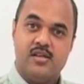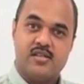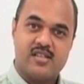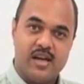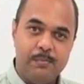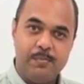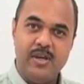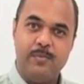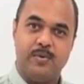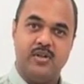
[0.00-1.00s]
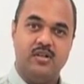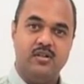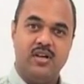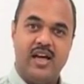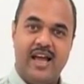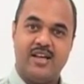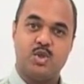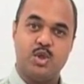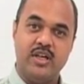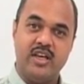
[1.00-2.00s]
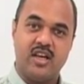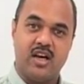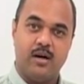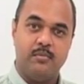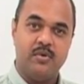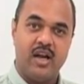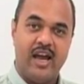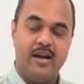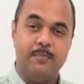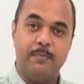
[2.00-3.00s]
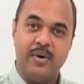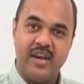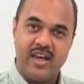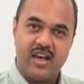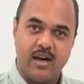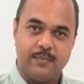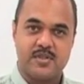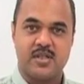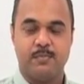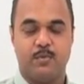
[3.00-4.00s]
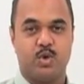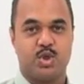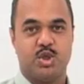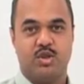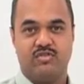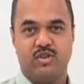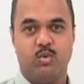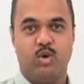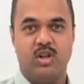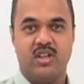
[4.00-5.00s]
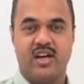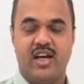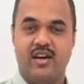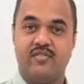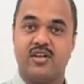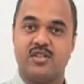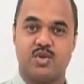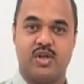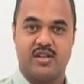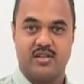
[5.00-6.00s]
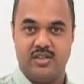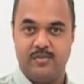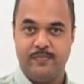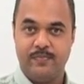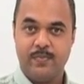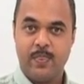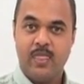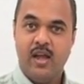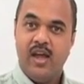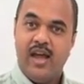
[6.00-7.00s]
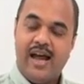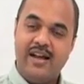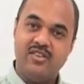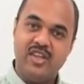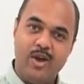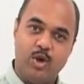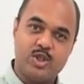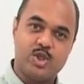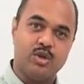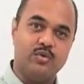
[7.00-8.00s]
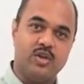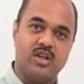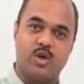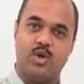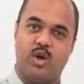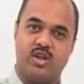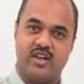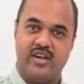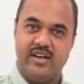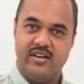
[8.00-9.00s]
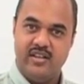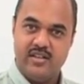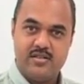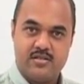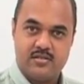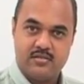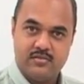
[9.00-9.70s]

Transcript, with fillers: some people actually come and break up some portion of the wall that I have constructed. And they also work on alternate days,